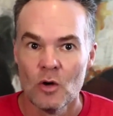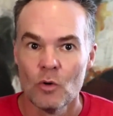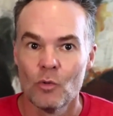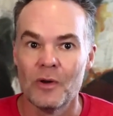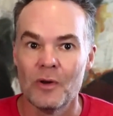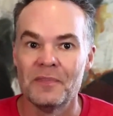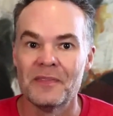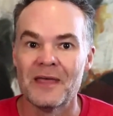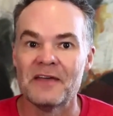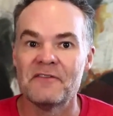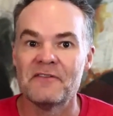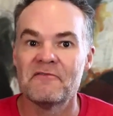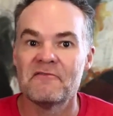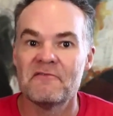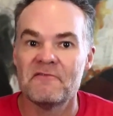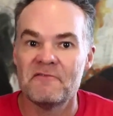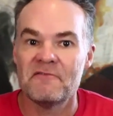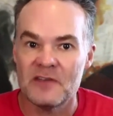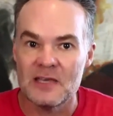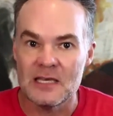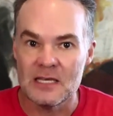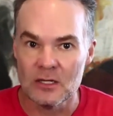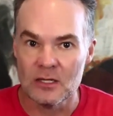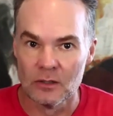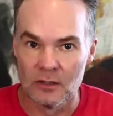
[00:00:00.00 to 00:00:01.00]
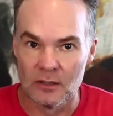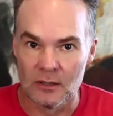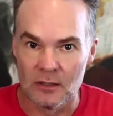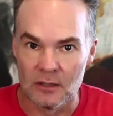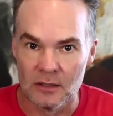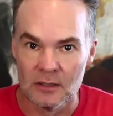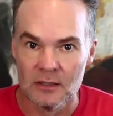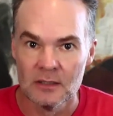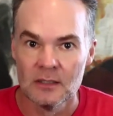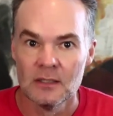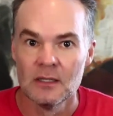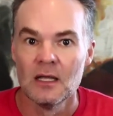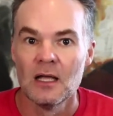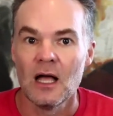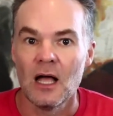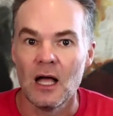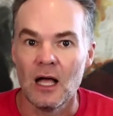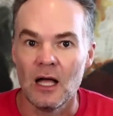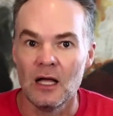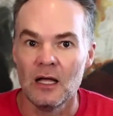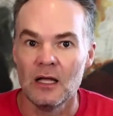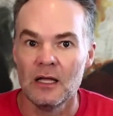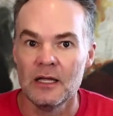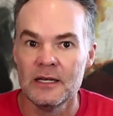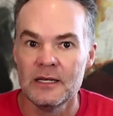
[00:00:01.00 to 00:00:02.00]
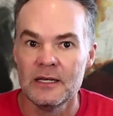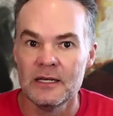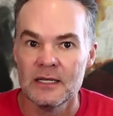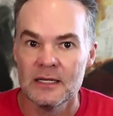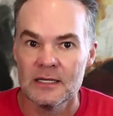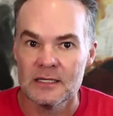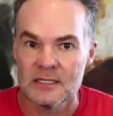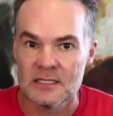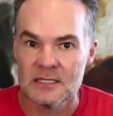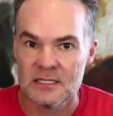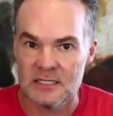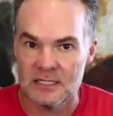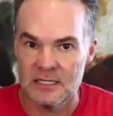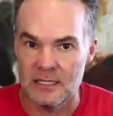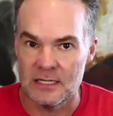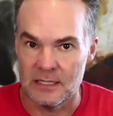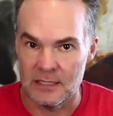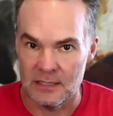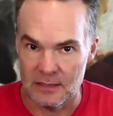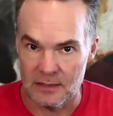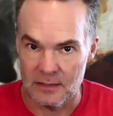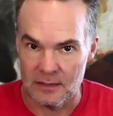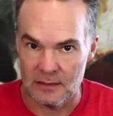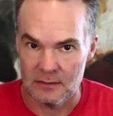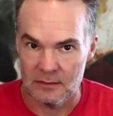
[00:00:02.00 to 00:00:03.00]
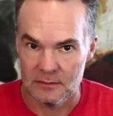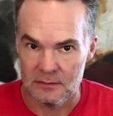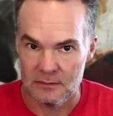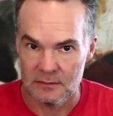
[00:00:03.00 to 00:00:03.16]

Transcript: when they feel unseen.